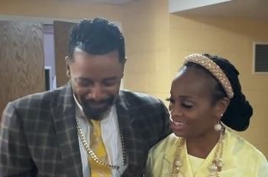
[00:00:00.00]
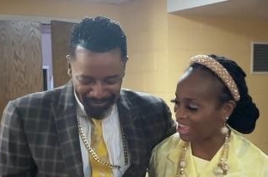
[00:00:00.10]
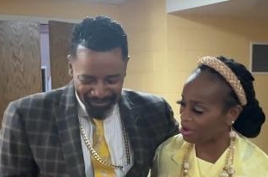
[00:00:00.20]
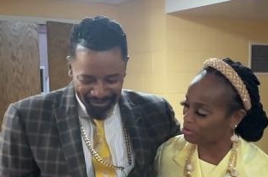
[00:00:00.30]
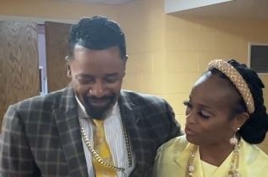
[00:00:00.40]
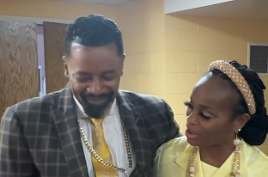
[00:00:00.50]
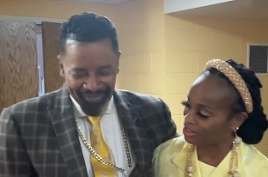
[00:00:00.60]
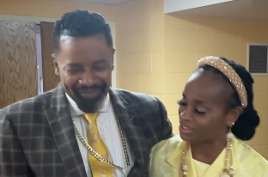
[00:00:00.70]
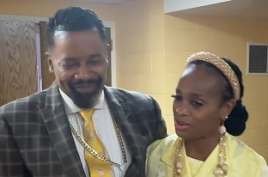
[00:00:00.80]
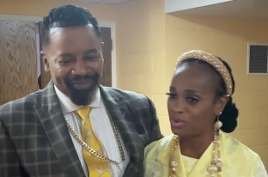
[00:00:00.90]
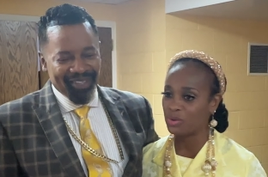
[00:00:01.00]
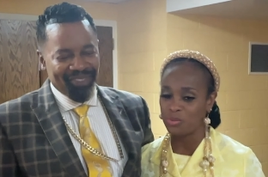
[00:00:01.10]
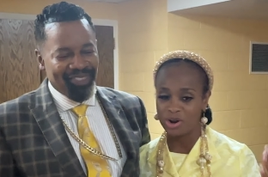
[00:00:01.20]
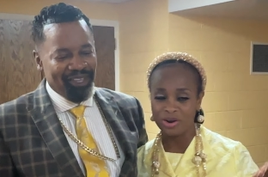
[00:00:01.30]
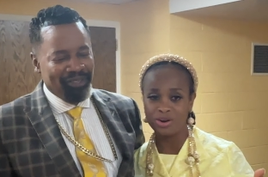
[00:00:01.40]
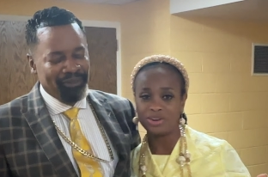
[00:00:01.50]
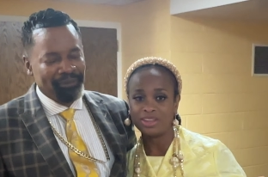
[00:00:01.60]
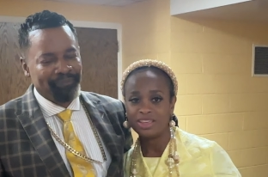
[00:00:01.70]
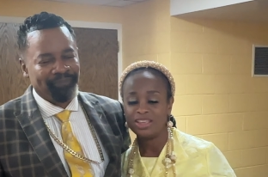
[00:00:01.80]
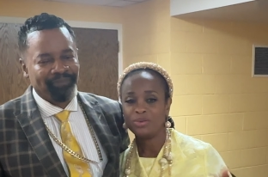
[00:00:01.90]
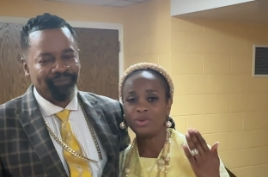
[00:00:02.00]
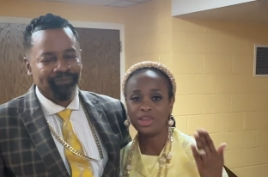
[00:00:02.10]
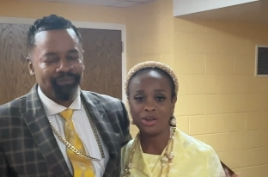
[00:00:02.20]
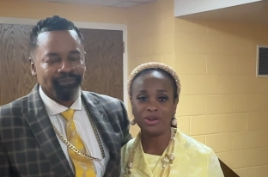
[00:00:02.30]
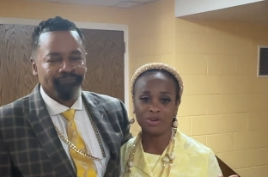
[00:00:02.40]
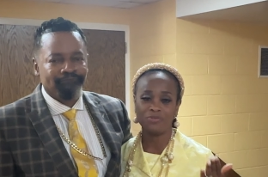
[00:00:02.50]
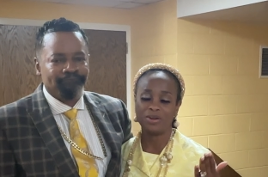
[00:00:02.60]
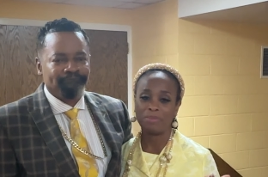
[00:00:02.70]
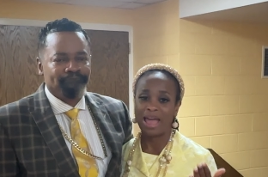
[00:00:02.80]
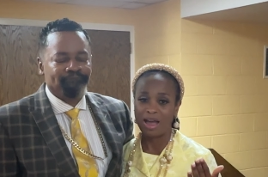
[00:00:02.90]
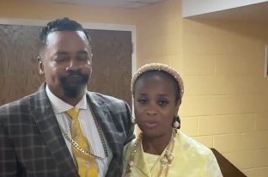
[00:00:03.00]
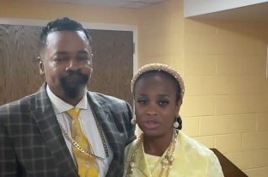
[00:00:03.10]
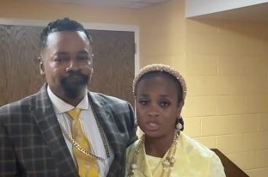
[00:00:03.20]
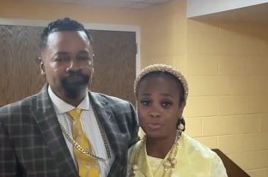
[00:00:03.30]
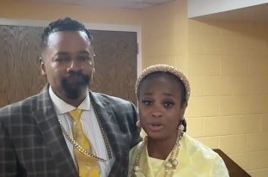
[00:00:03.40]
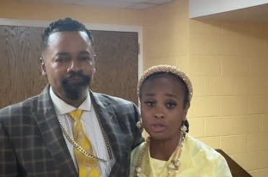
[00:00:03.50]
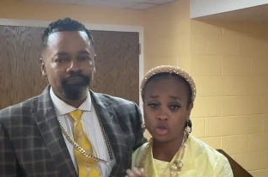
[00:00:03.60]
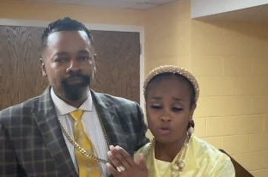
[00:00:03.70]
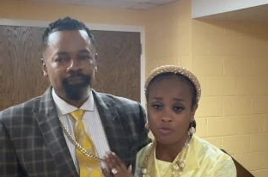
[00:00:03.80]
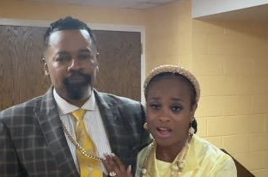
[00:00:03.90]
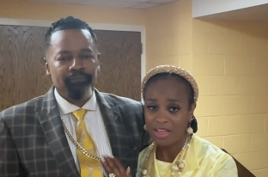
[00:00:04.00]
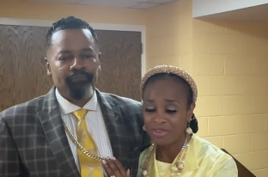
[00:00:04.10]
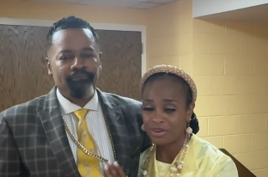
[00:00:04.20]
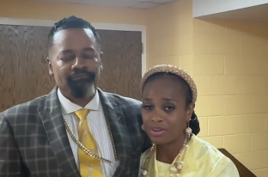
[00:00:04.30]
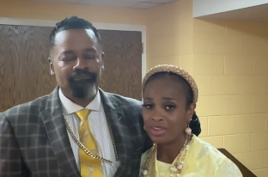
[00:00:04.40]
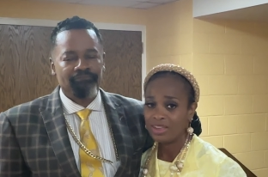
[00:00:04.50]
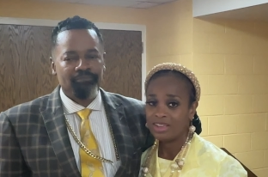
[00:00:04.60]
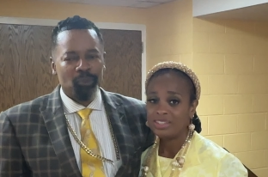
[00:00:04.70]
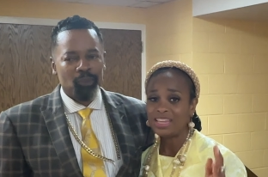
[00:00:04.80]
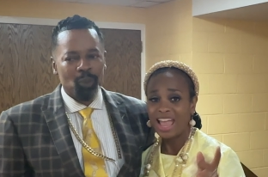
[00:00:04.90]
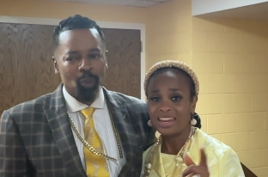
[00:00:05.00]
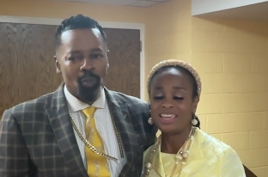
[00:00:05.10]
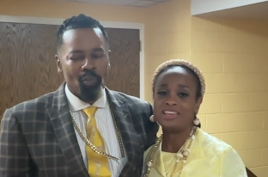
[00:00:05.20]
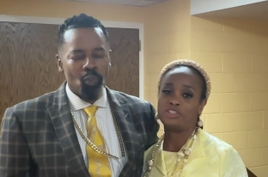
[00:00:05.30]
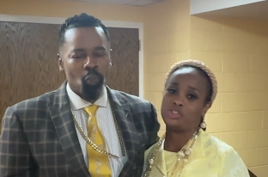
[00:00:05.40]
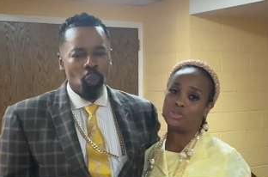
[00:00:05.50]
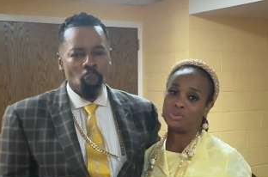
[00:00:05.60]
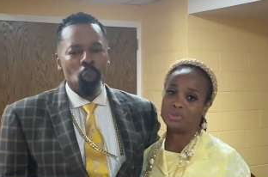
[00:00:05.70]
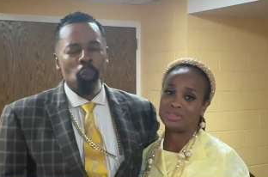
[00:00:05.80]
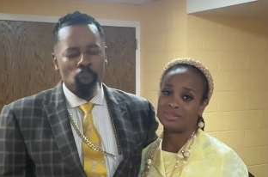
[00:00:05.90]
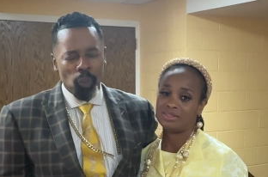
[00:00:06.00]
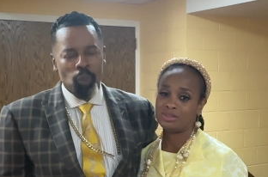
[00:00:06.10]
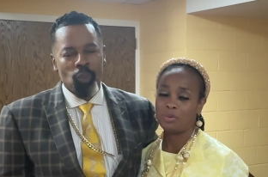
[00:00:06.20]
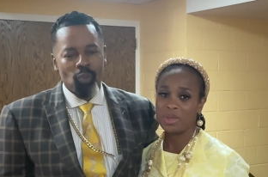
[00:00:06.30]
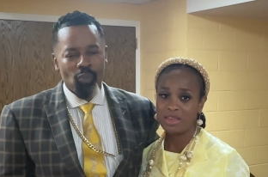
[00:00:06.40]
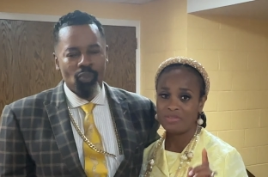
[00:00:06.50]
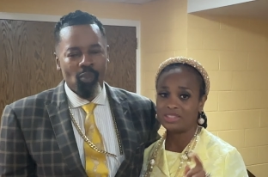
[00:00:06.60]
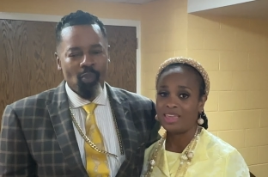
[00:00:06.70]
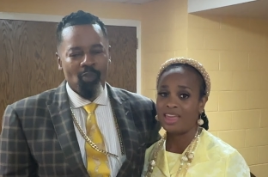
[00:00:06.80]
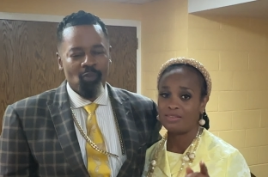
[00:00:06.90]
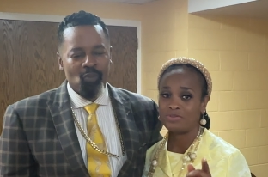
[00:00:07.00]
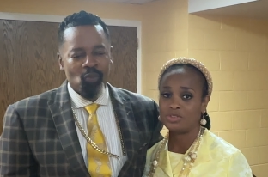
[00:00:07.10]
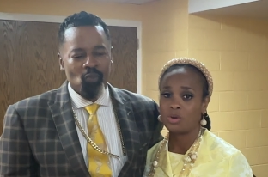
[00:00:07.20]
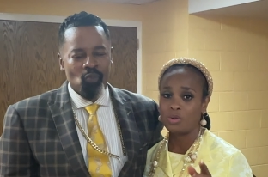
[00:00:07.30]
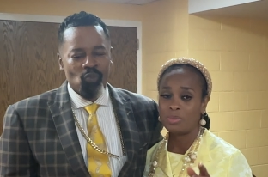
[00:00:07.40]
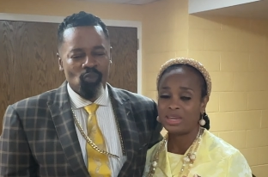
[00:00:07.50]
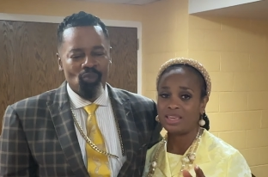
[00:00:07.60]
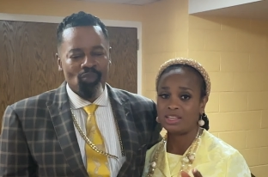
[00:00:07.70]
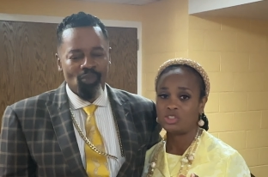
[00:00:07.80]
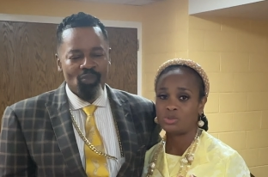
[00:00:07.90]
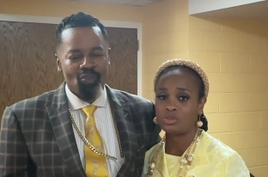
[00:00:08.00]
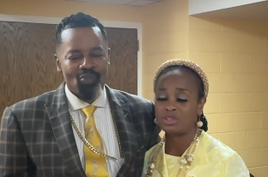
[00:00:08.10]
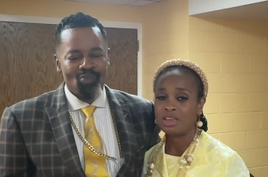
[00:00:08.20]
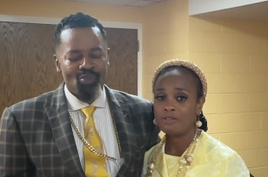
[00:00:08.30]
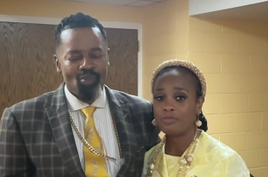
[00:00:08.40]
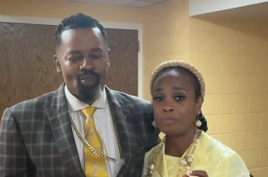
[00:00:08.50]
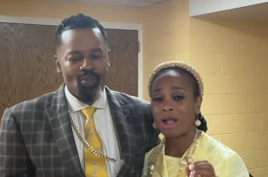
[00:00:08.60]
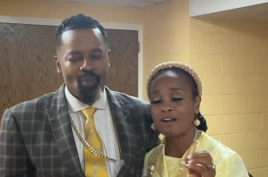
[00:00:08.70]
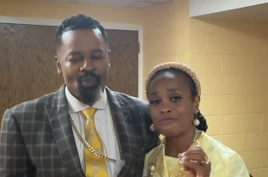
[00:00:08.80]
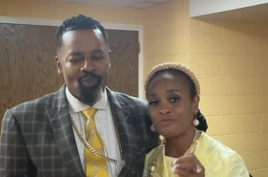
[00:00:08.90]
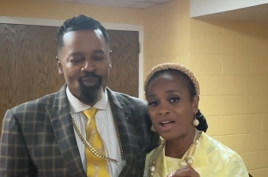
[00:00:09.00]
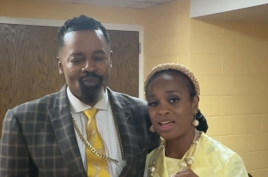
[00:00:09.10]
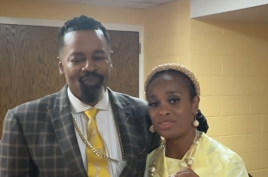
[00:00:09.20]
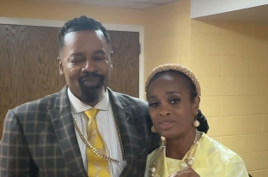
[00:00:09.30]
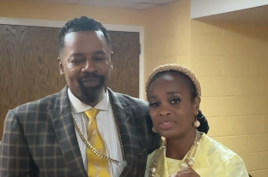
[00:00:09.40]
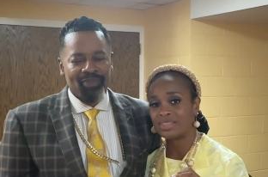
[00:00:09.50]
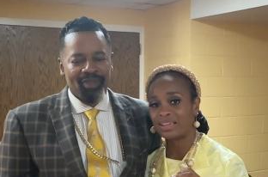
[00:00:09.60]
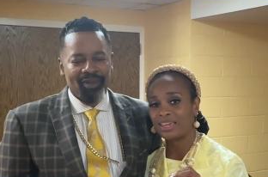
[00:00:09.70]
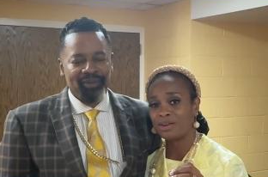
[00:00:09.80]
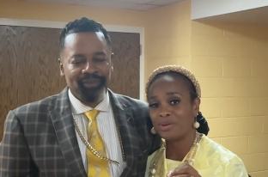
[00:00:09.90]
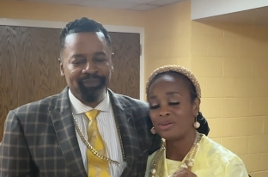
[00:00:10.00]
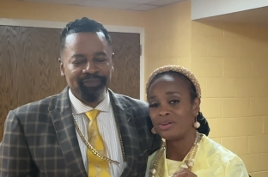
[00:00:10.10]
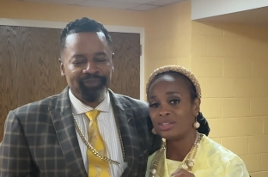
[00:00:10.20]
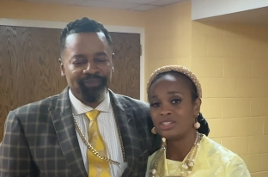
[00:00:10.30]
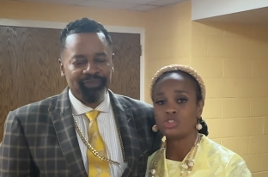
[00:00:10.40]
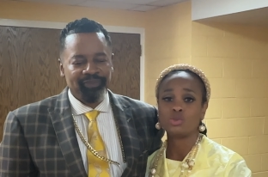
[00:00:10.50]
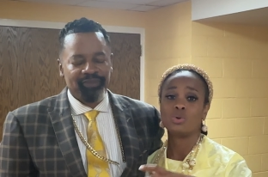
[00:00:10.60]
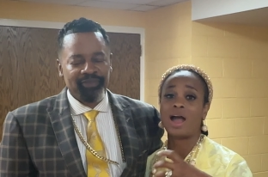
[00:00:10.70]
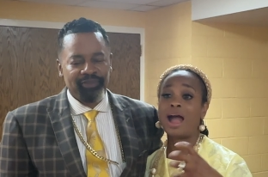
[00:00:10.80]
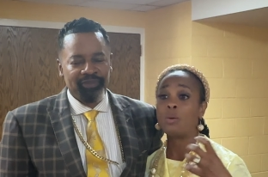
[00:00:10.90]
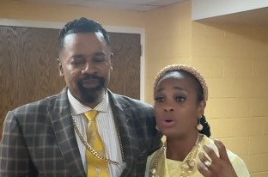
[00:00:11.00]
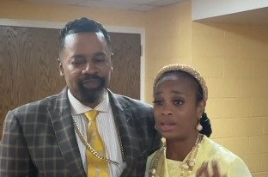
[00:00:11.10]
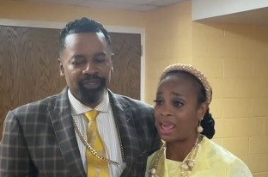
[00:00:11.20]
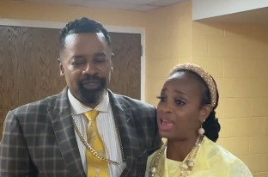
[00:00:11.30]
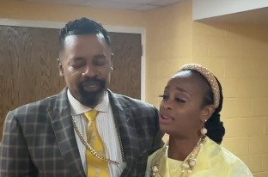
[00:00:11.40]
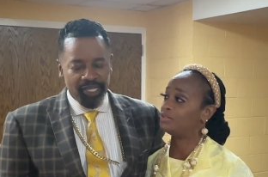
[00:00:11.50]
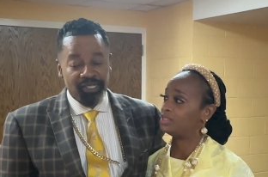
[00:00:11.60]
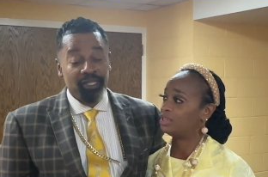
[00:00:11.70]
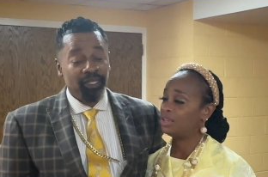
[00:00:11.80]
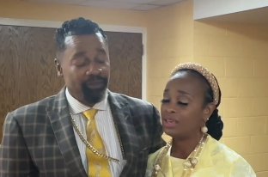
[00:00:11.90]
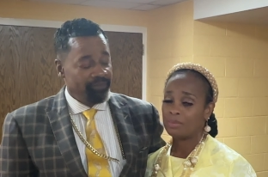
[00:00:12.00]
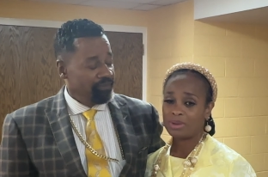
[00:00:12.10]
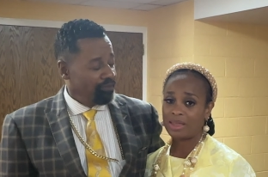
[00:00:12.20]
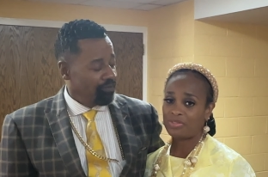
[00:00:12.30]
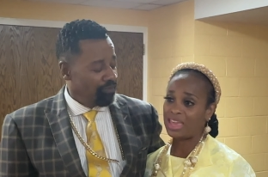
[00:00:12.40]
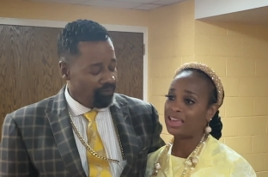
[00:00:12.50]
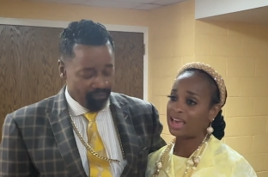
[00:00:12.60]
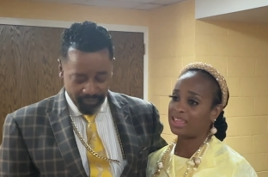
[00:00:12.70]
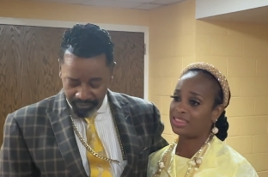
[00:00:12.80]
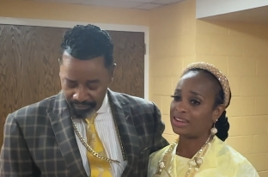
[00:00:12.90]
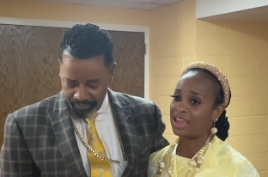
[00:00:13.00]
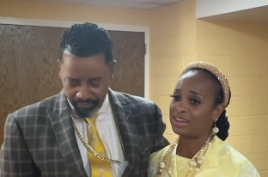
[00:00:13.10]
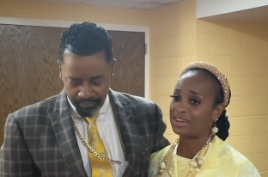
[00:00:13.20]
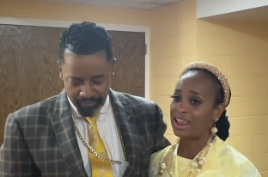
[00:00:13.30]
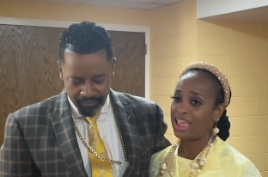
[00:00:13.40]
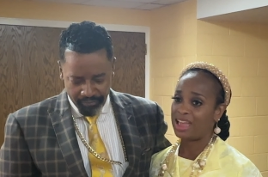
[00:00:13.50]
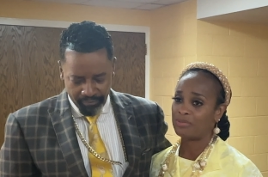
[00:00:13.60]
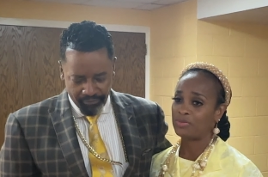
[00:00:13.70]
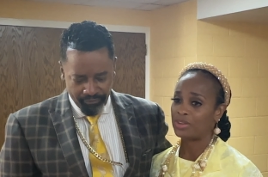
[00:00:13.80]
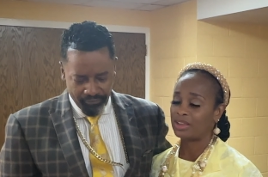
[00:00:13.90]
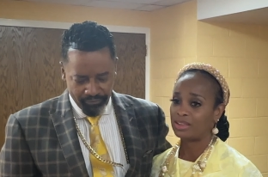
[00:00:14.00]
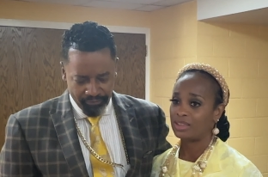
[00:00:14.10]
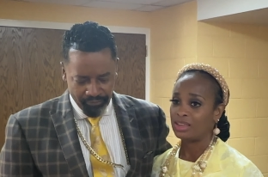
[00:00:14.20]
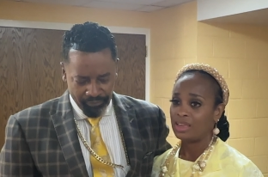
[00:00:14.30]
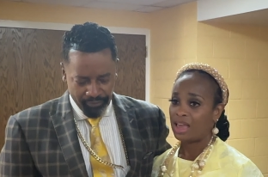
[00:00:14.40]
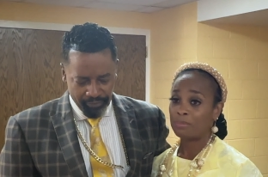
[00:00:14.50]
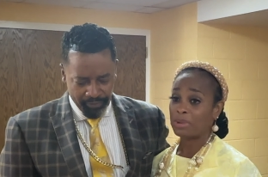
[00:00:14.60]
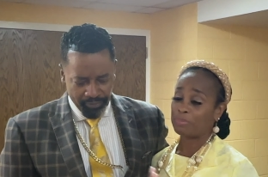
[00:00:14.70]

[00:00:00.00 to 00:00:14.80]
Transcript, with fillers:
Speaker 1: And happy Father's Day. What a word we heard from our spiritual father. Daddy issues. So many of us have so many issues from our fathers that carry on into our lives. That's good. But I thank God that I didn't have a my